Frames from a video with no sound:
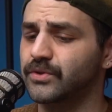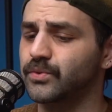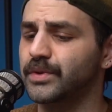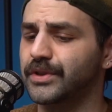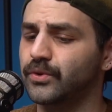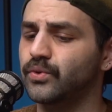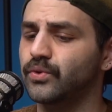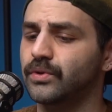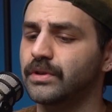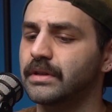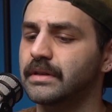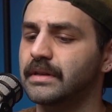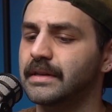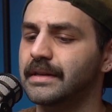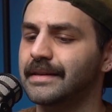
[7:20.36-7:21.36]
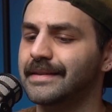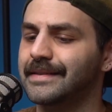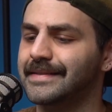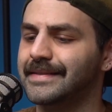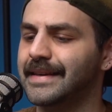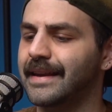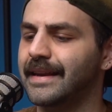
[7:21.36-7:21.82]
a really cool
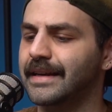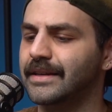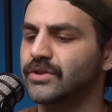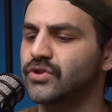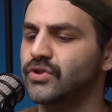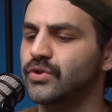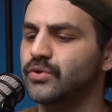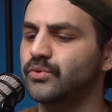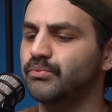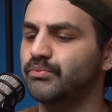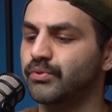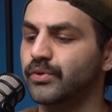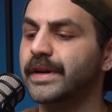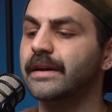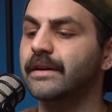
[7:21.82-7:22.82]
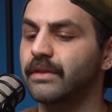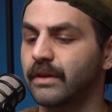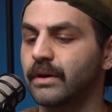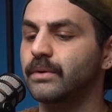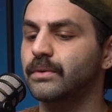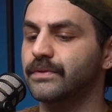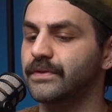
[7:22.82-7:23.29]
setting to bring
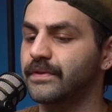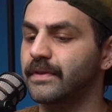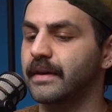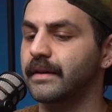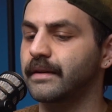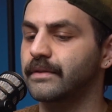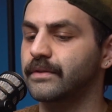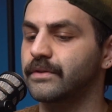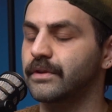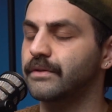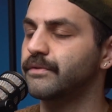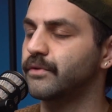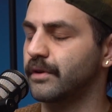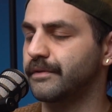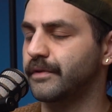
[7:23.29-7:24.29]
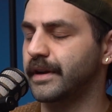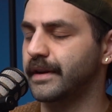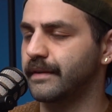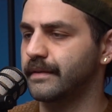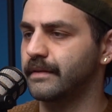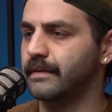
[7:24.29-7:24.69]
those things to the forefront.